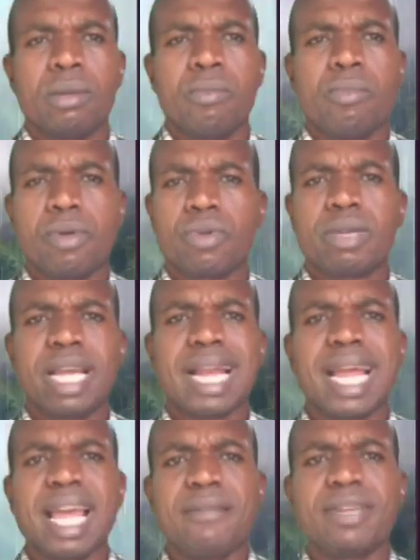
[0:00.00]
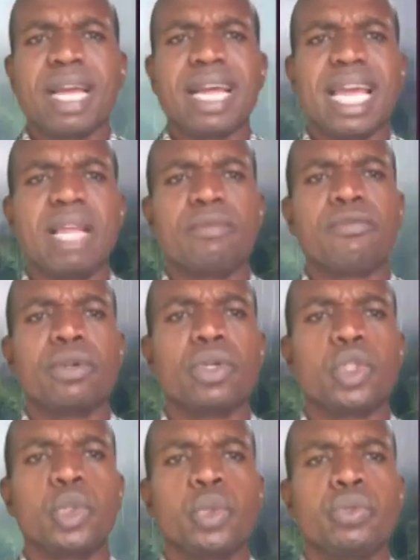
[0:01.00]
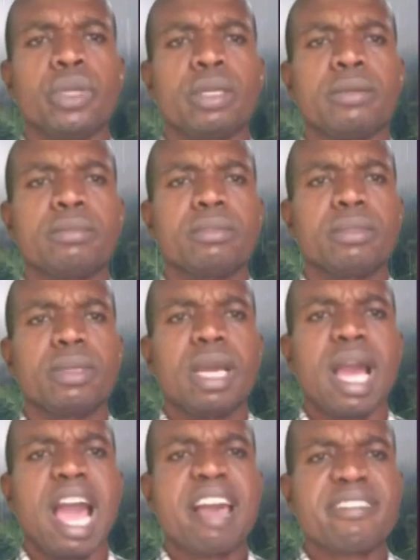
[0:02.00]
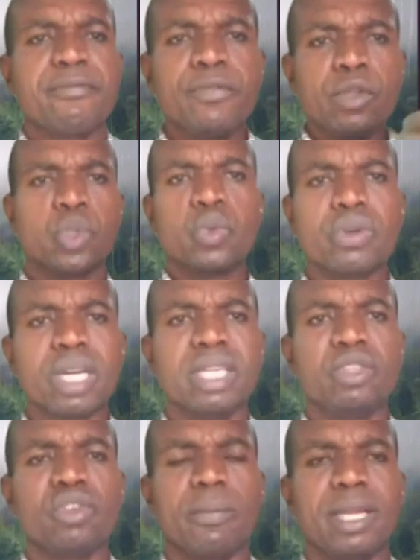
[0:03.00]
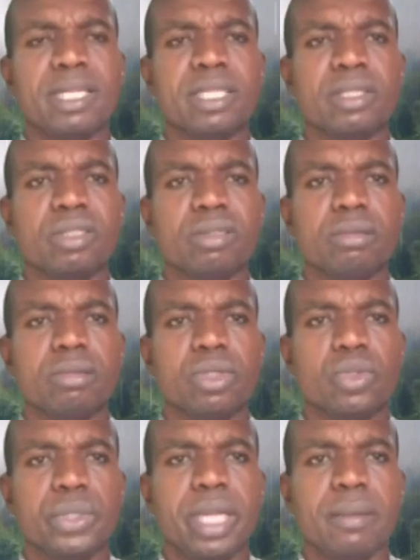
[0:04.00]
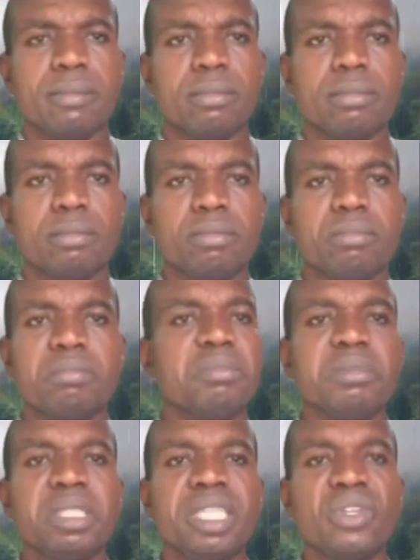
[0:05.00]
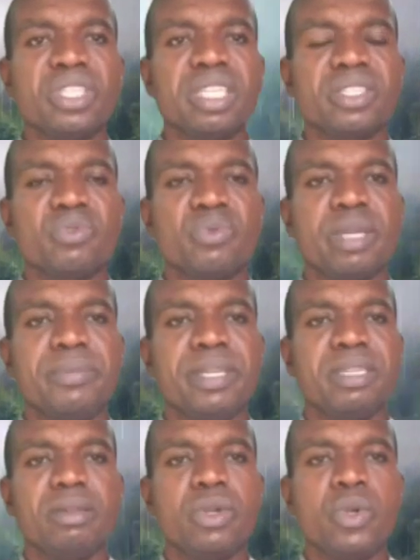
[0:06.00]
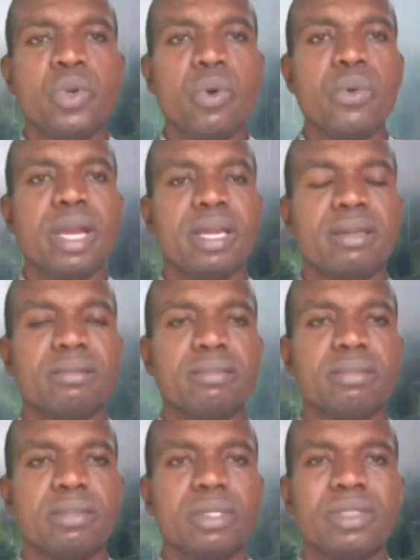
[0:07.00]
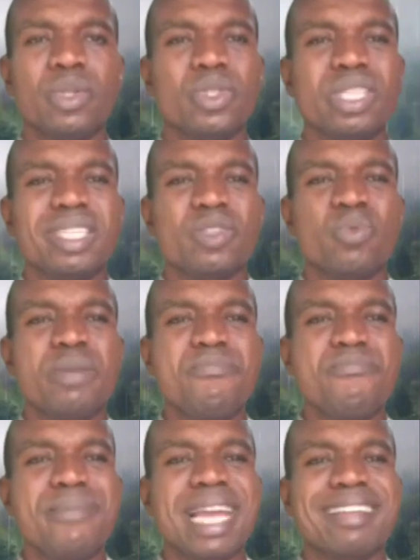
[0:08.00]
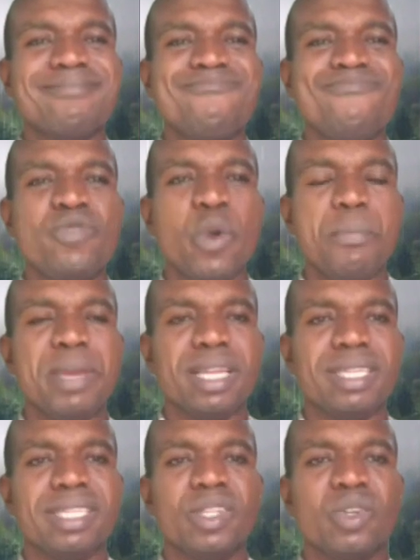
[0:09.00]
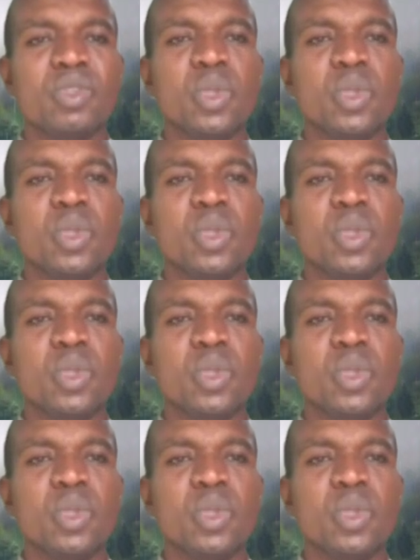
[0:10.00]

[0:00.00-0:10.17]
But gather heaven and earth for your children, and refuse to release your blessing to them, those things will be nowhere. Those things will make no meaning.